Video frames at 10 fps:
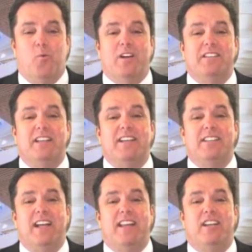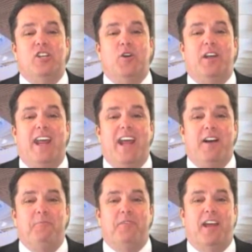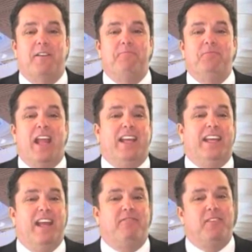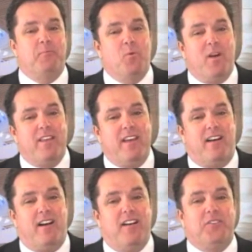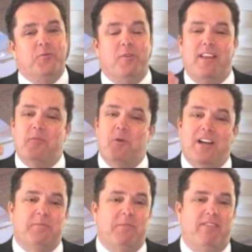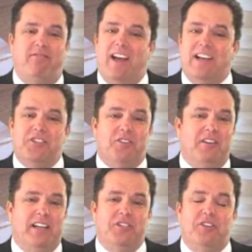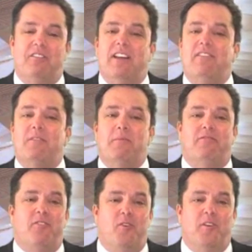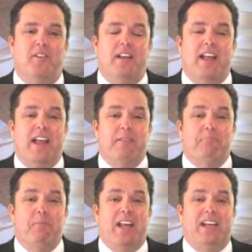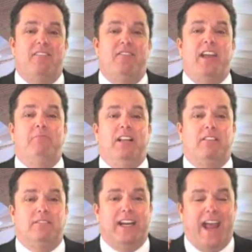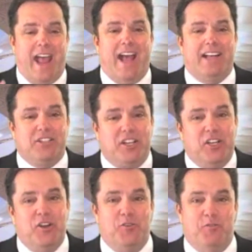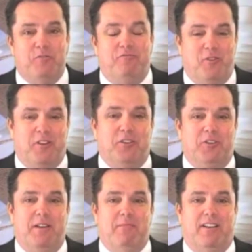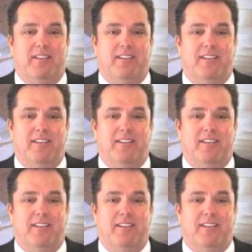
Once they see that you can help them get from where they are to where they want to be faster and easier than ever before, many of them literally ask you for the treatment.